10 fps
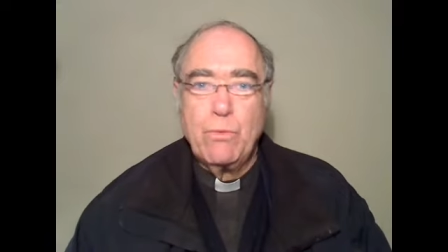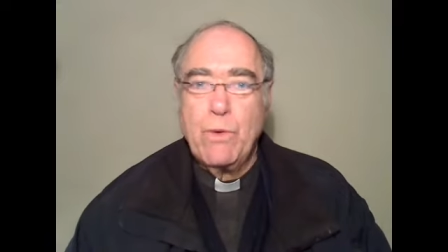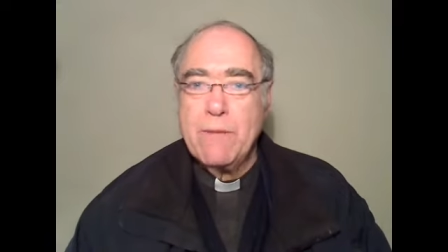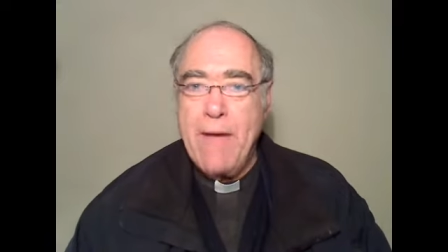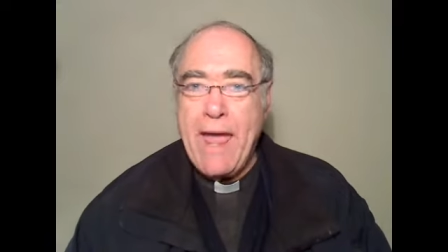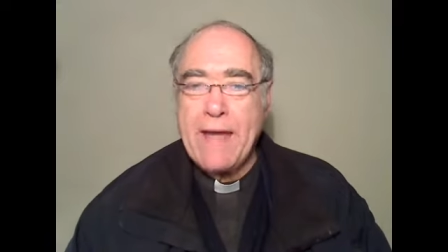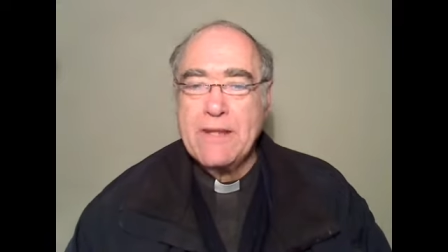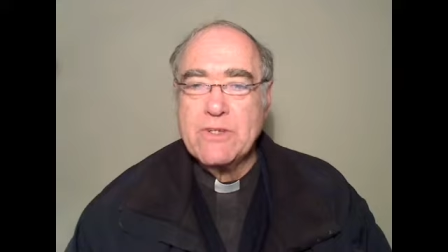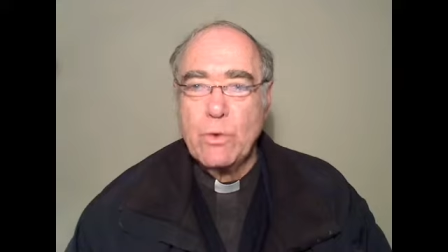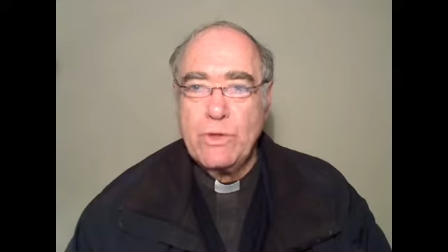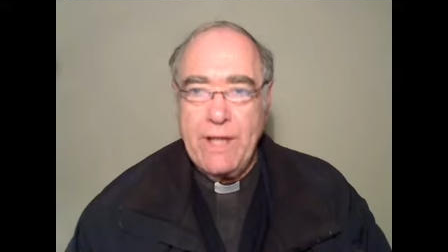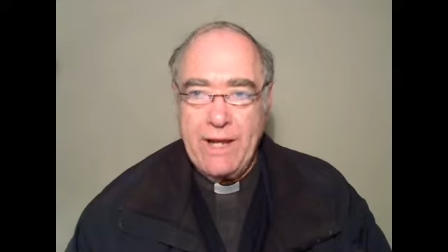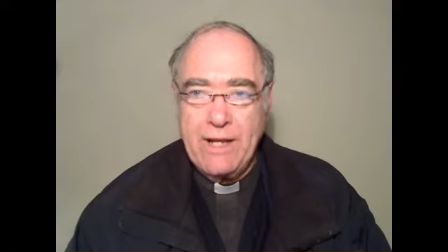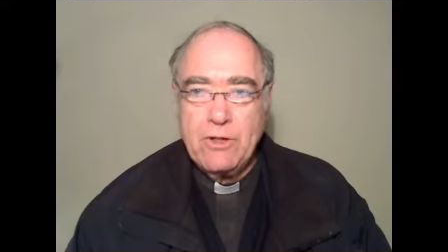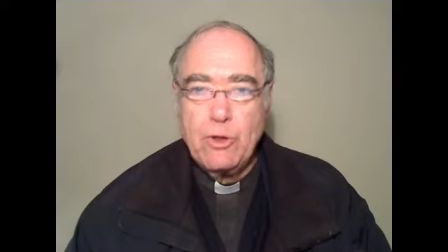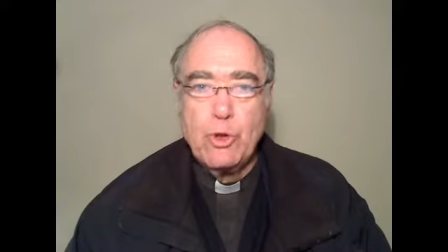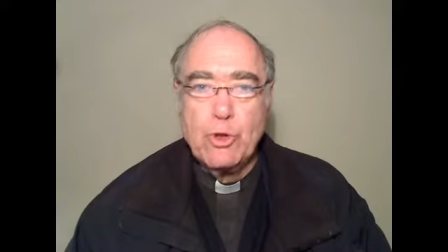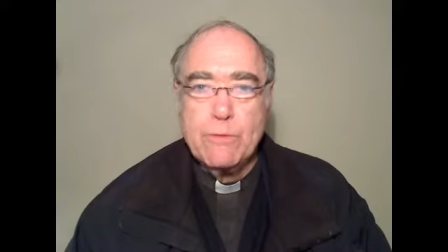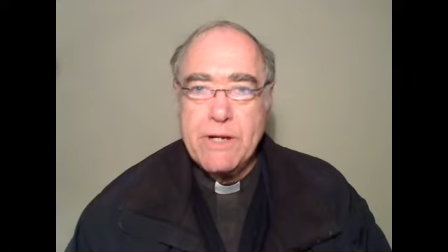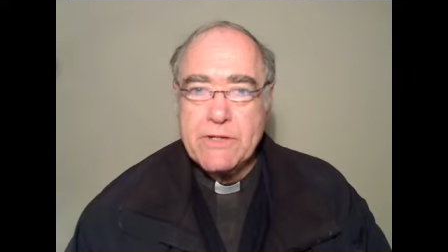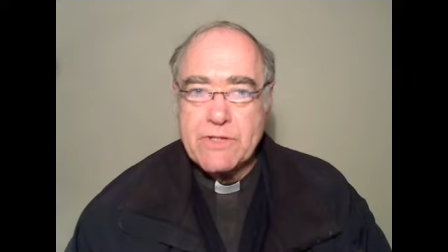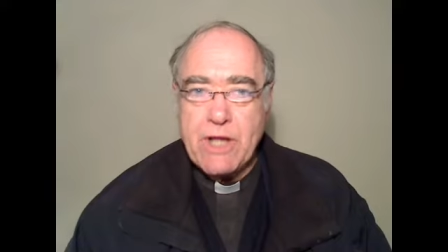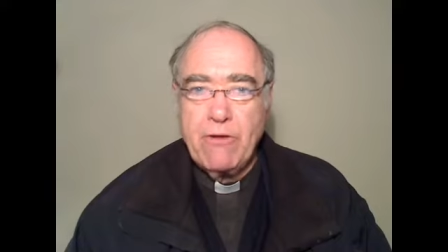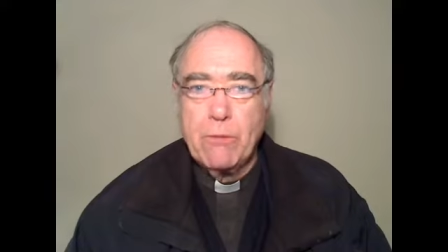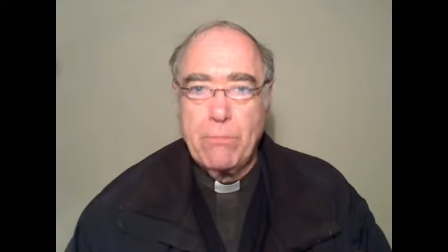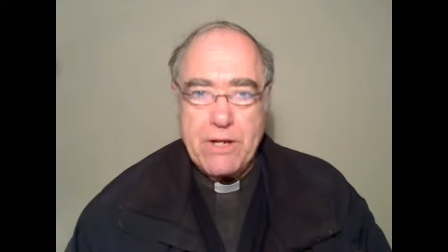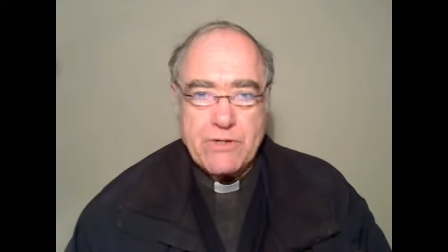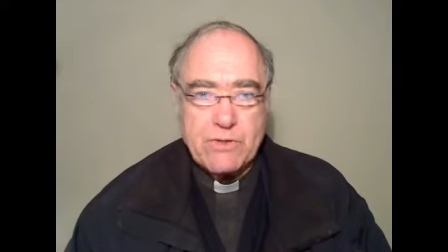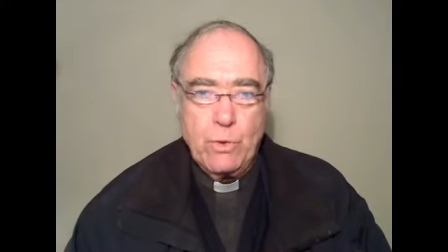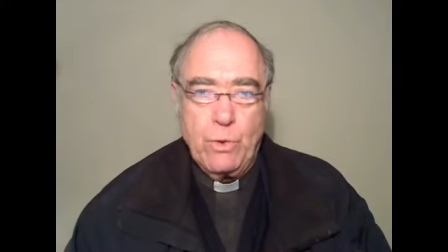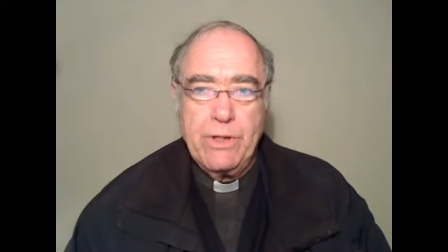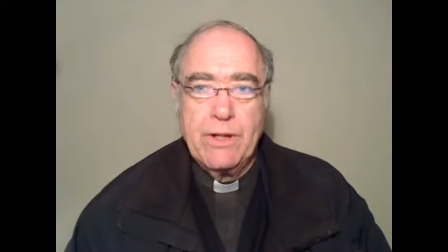when a man is ordained to the ministerial priesthood